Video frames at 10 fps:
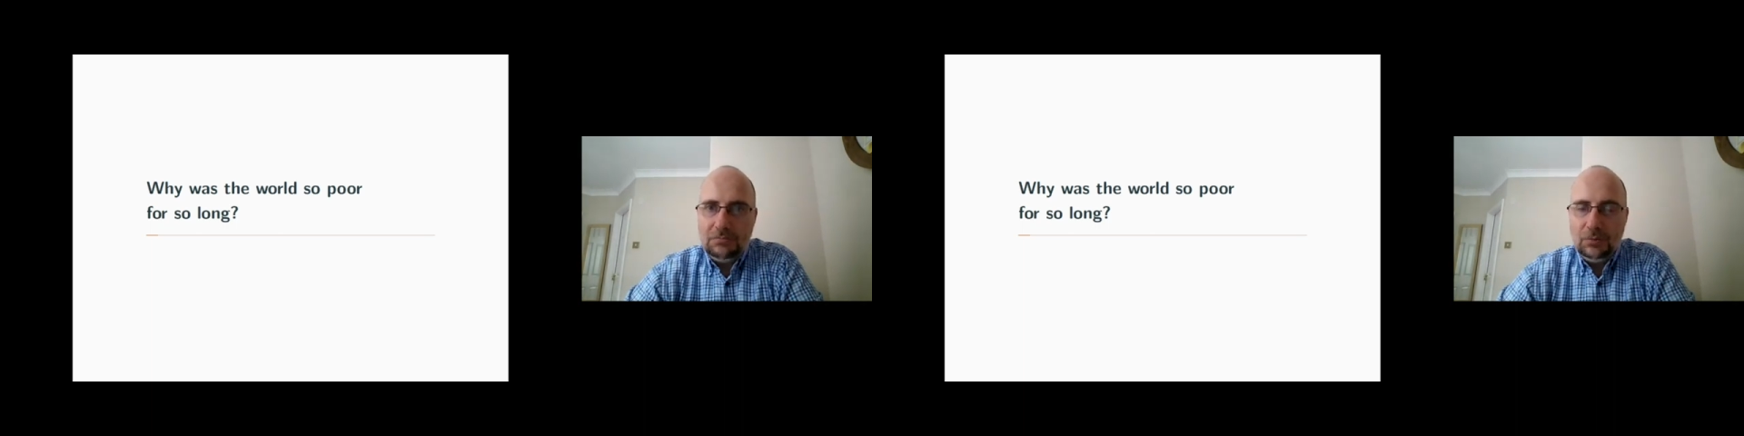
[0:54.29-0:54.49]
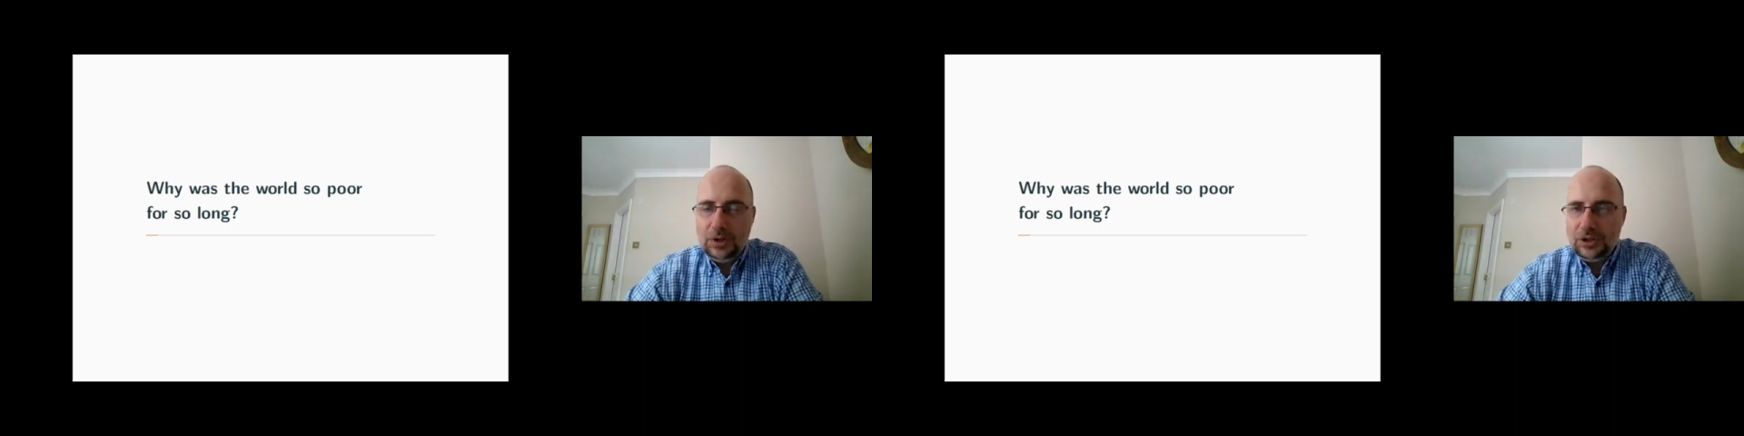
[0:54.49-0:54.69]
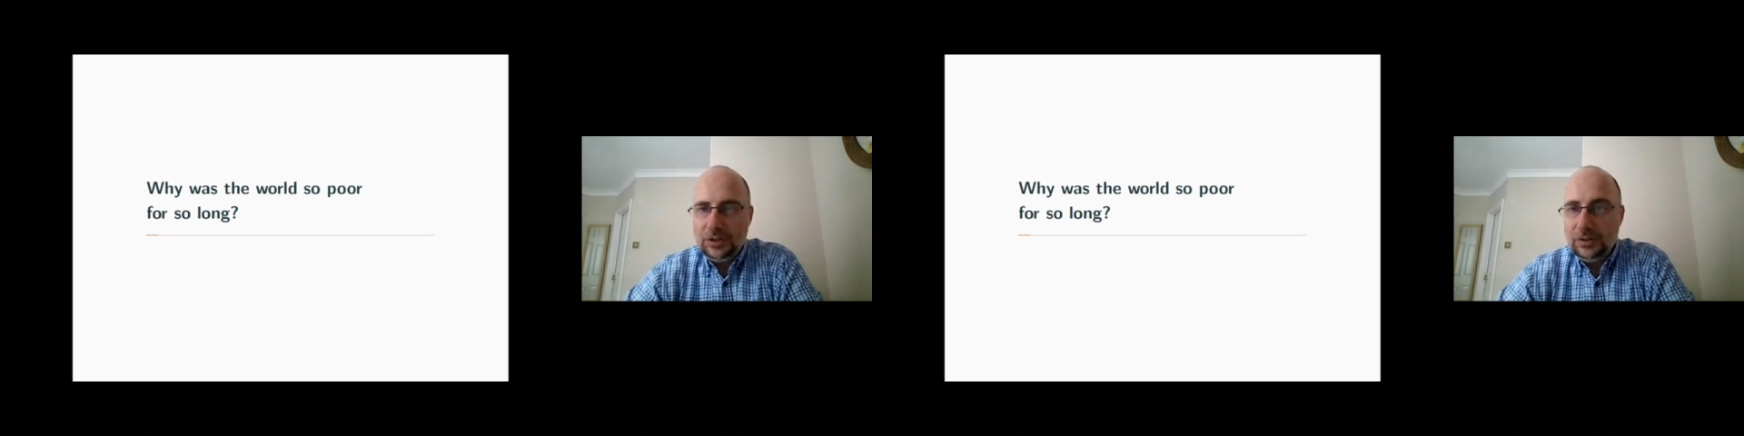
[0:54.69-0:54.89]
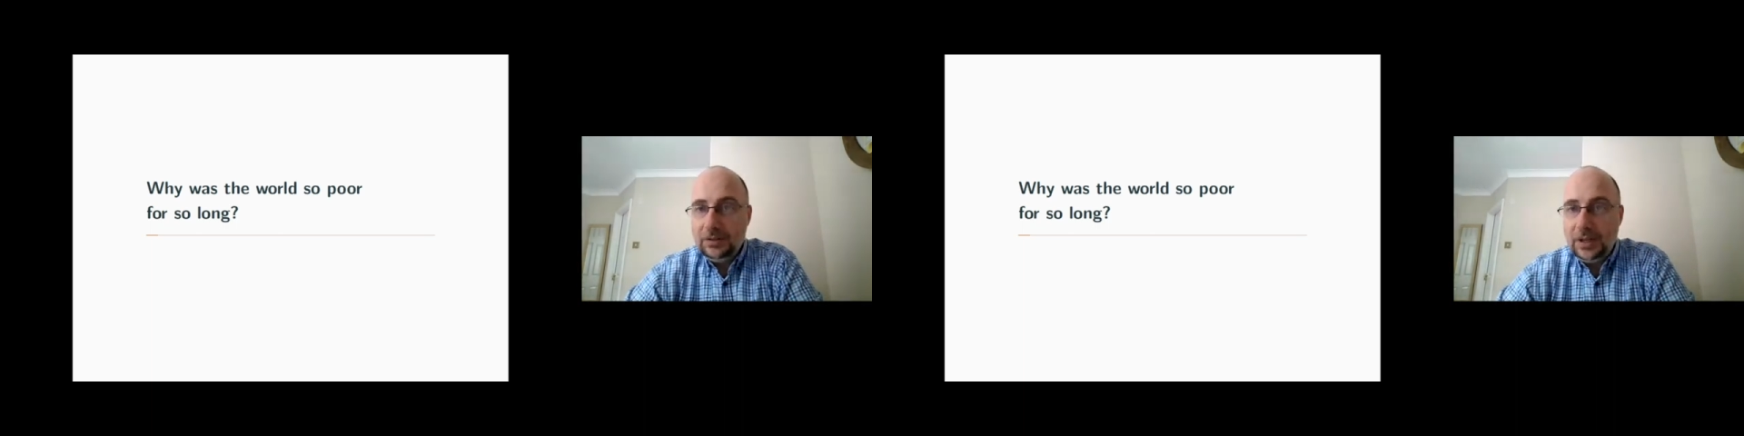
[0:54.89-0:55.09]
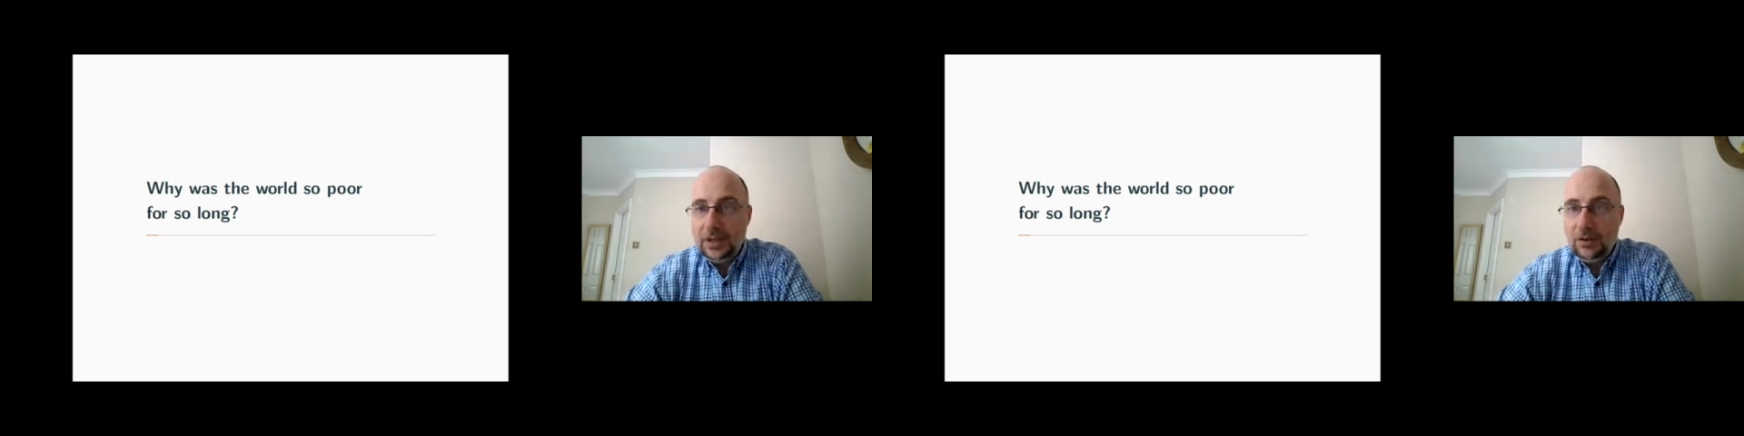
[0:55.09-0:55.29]
richer
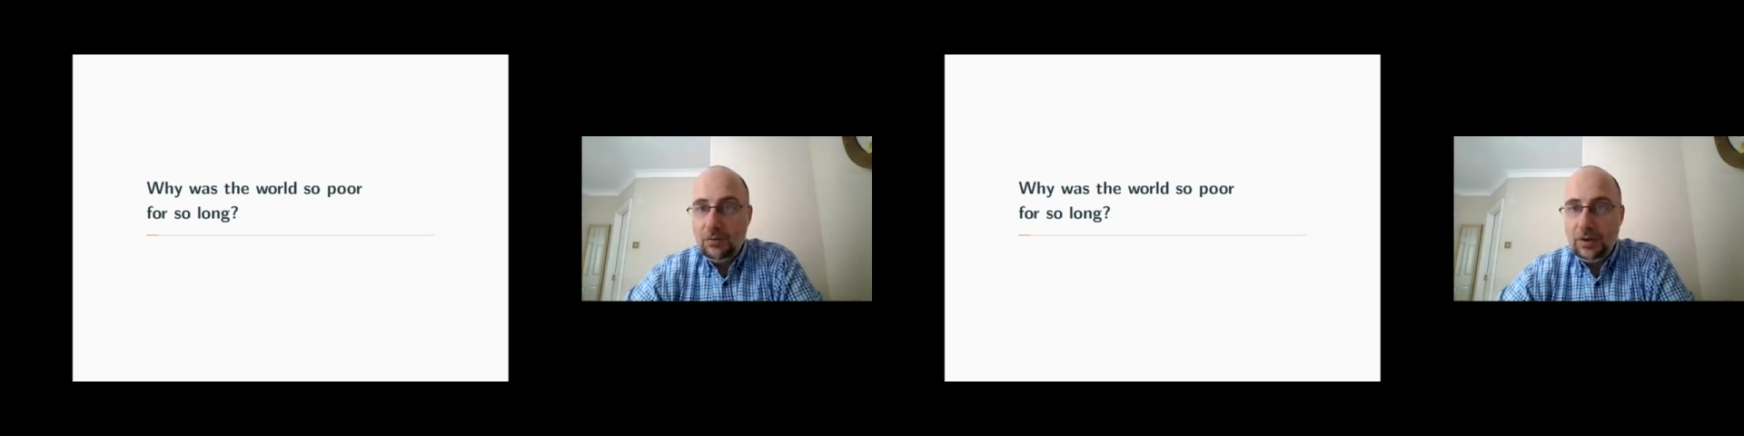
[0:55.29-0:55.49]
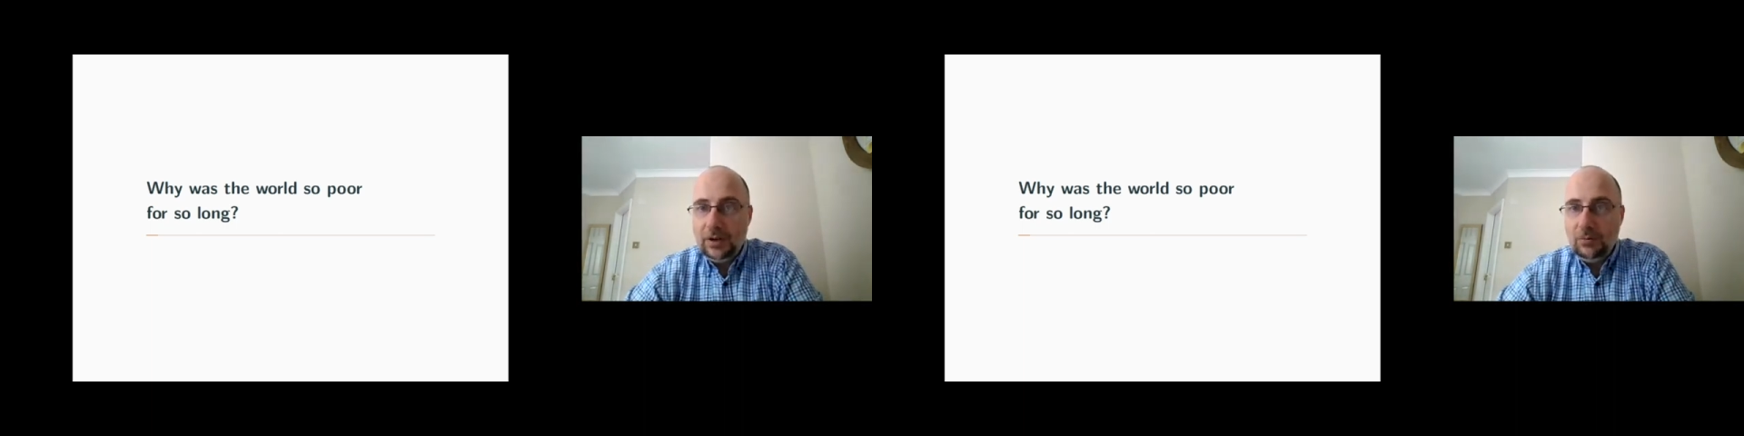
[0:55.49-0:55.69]
than it already